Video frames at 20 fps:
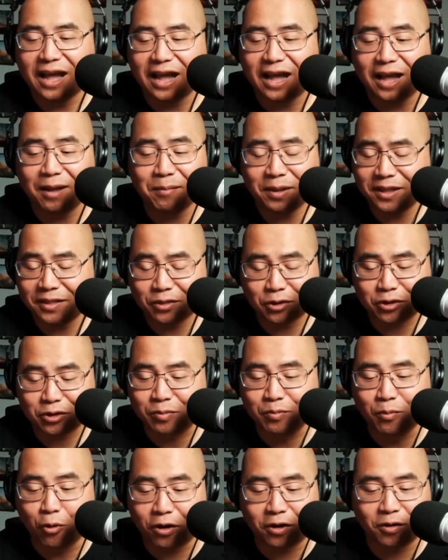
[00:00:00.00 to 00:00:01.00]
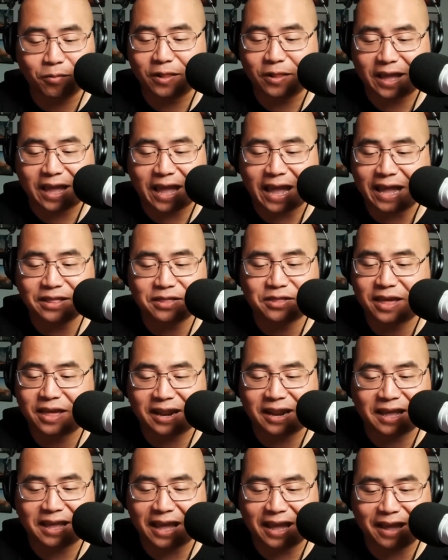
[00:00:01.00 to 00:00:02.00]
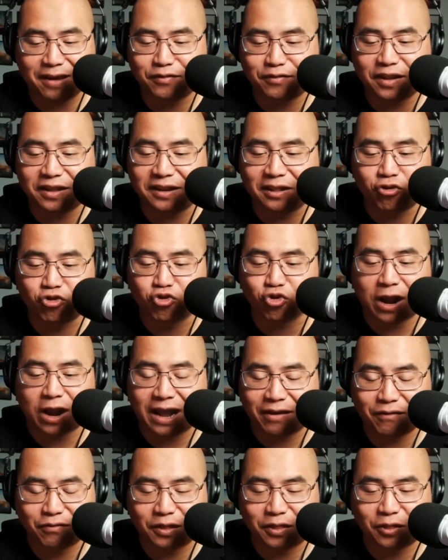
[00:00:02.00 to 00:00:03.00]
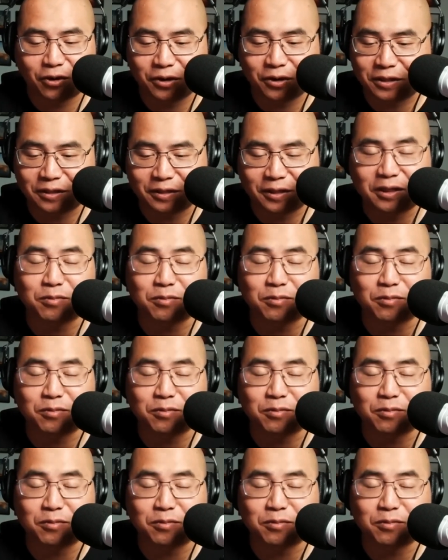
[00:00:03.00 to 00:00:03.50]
I mean, there's more like heads getting caved in Drive than there is in this